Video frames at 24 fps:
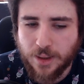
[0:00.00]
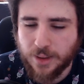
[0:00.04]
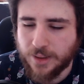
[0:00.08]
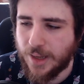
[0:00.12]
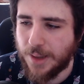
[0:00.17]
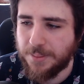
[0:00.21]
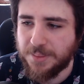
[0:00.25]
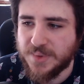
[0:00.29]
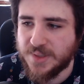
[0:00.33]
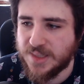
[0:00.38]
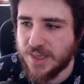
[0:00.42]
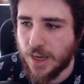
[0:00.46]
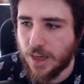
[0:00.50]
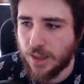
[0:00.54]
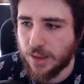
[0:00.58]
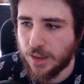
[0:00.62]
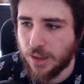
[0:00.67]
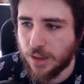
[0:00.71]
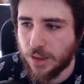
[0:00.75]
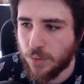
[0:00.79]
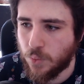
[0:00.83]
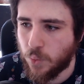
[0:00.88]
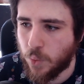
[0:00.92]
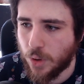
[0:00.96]
kept saying
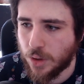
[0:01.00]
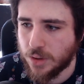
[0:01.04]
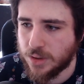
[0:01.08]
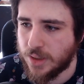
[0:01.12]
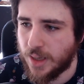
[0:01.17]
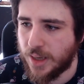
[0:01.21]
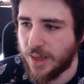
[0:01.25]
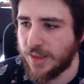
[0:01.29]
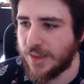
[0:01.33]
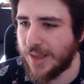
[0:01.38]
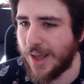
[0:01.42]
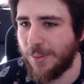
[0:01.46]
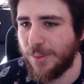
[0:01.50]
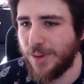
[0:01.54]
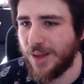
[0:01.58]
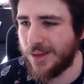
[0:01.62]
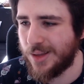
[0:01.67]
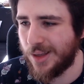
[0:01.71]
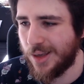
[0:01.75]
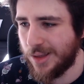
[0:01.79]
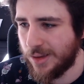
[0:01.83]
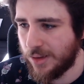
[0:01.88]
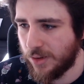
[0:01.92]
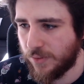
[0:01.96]
that it was a tablet
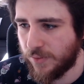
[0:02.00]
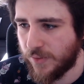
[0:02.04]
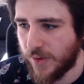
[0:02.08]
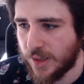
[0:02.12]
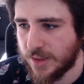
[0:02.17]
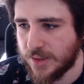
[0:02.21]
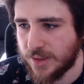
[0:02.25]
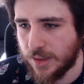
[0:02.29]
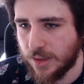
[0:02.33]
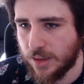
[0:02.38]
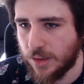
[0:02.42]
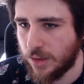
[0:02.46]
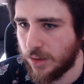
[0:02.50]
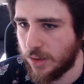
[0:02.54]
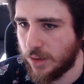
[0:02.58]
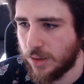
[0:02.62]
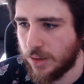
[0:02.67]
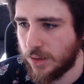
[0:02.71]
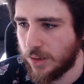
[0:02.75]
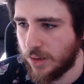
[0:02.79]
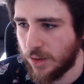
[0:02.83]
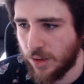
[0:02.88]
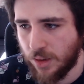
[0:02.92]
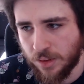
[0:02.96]
interface and
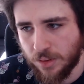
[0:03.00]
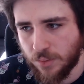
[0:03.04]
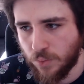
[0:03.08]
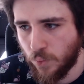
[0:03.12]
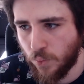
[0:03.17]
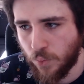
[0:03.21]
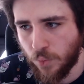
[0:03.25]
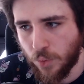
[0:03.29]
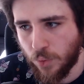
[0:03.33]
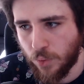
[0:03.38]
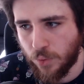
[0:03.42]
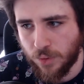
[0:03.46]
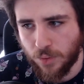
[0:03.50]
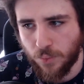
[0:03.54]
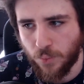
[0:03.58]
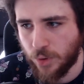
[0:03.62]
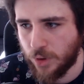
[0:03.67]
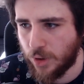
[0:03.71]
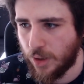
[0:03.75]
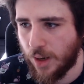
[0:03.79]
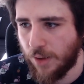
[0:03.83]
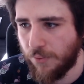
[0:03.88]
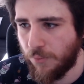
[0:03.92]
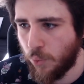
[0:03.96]
it
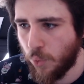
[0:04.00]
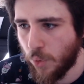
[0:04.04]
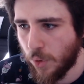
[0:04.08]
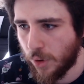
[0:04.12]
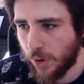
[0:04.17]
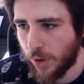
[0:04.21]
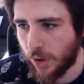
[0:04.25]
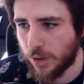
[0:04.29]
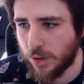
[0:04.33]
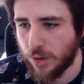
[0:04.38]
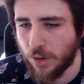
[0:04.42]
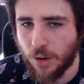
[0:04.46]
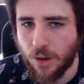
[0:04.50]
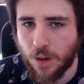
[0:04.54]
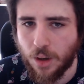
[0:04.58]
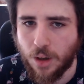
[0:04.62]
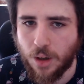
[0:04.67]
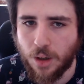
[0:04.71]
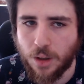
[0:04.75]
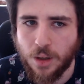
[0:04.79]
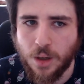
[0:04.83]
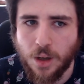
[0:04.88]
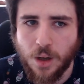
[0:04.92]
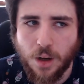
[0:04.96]
wouldn't have worked
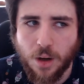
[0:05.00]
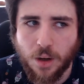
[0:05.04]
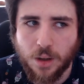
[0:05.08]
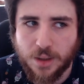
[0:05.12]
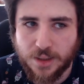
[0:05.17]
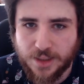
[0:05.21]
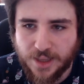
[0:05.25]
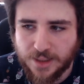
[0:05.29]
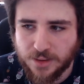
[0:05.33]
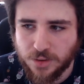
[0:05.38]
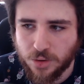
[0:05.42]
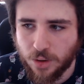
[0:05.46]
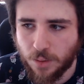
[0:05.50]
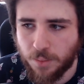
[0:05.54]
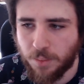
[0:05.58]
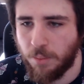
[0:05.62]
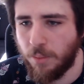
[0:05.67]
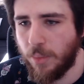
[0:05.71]
on a desktop.